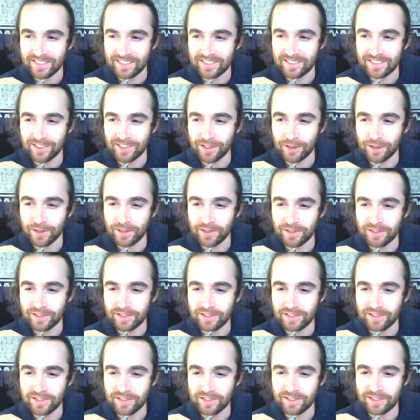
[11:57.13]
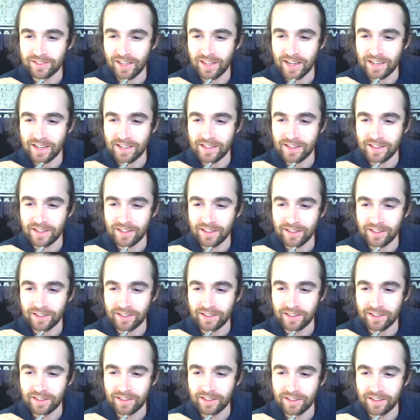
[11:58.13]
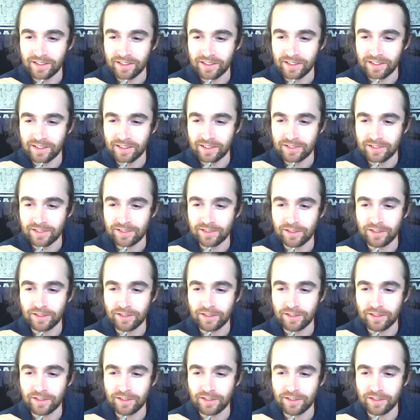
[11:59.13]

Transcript: So to say that, to